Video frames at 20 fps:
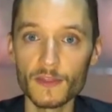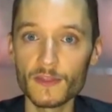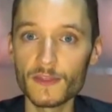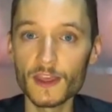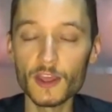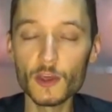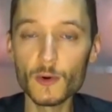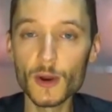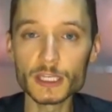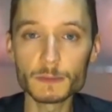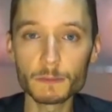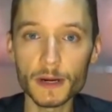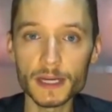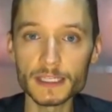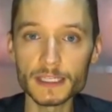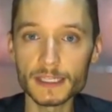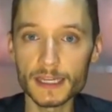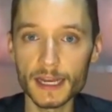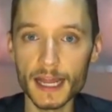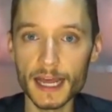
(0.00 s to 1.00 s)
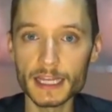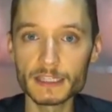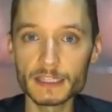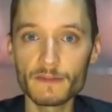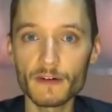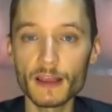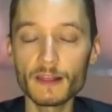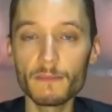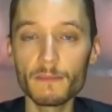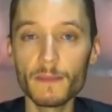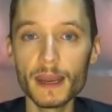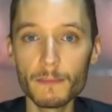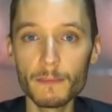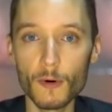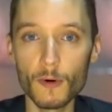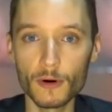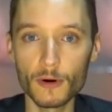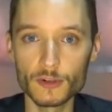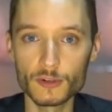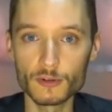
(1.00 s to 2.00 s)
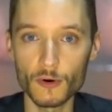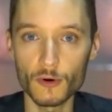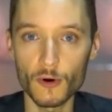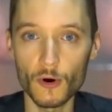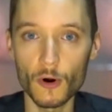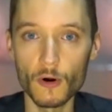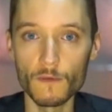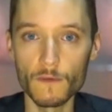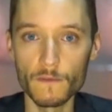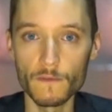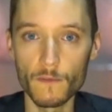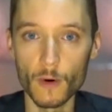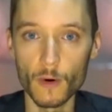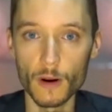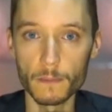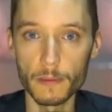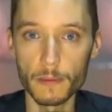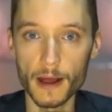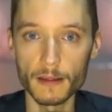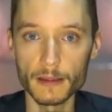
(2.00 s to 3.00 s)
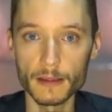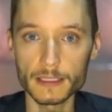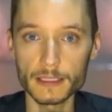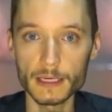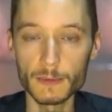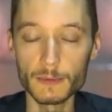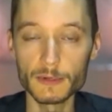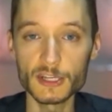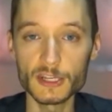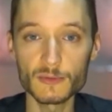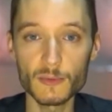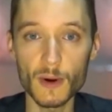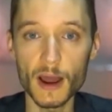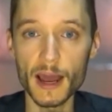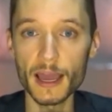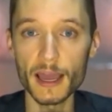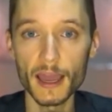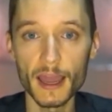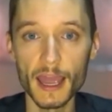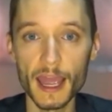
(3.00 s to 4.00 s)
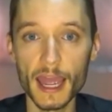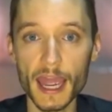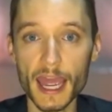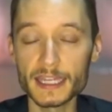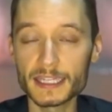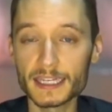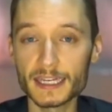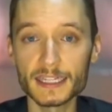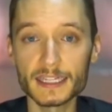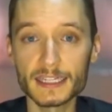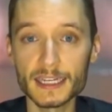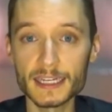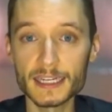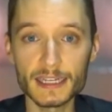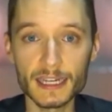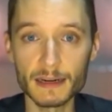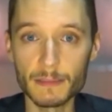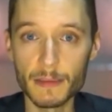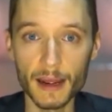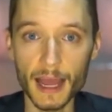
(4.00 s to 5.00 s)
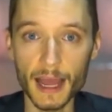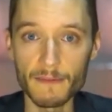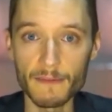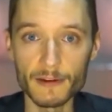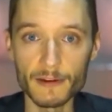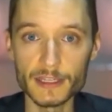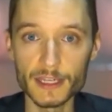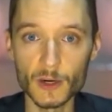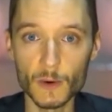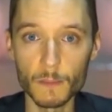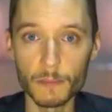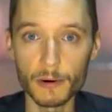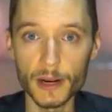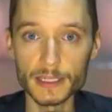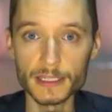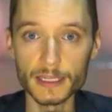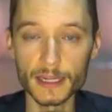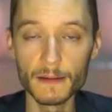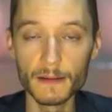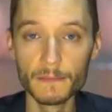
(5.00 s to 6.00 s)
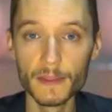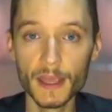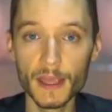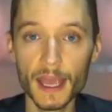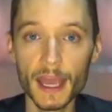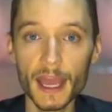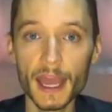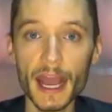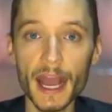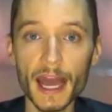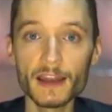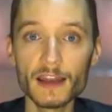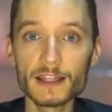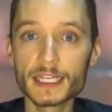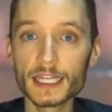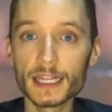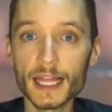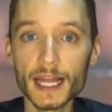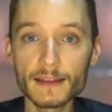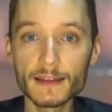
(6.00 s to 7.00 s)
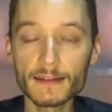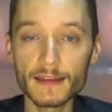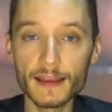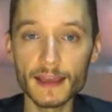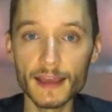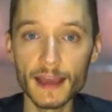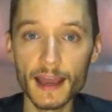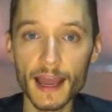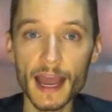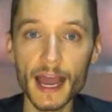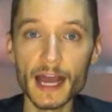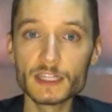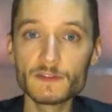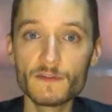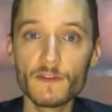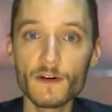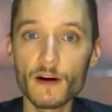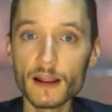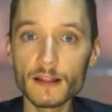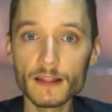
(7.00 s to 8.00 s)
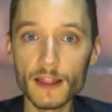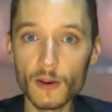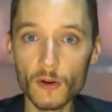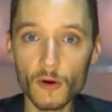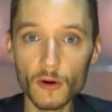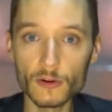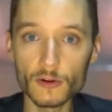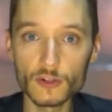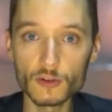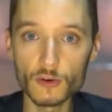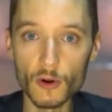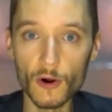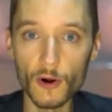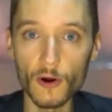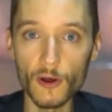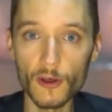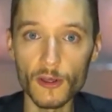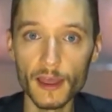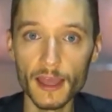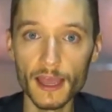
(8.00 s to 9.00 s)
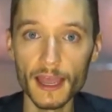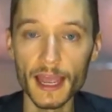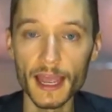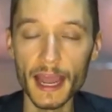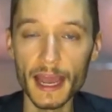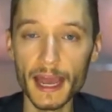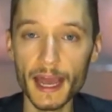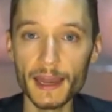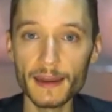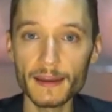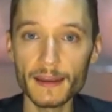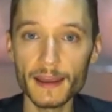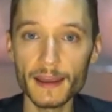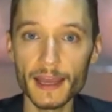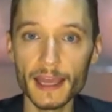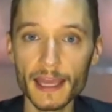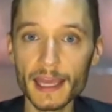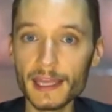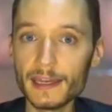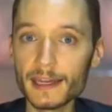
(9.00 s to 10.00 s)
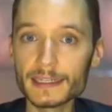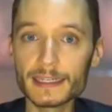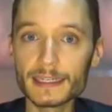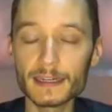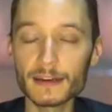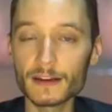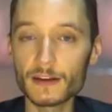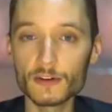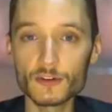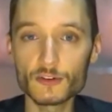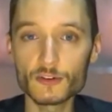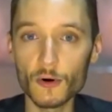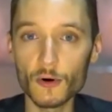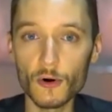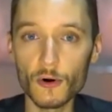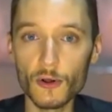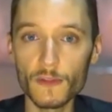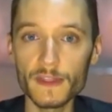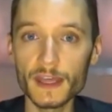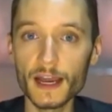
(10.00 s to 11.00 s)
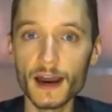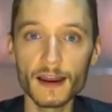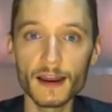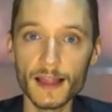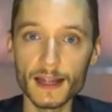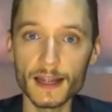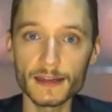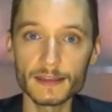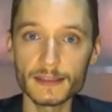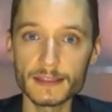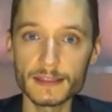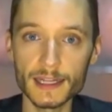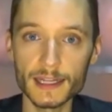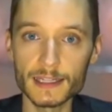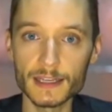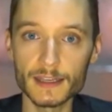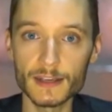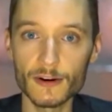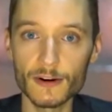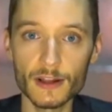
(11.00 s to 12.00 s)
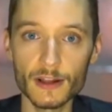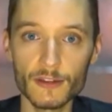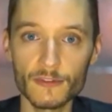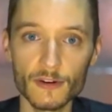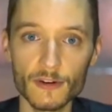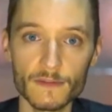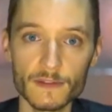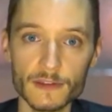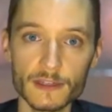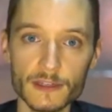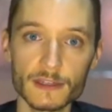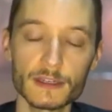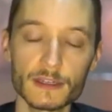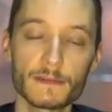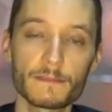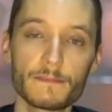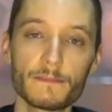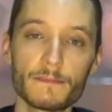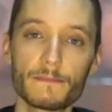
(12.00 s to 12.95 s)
The US president has very minimal control over foreign policy, which is why it's consistent among every single president. And Zelensky has very little control, and he doesn't control the unelected state security services.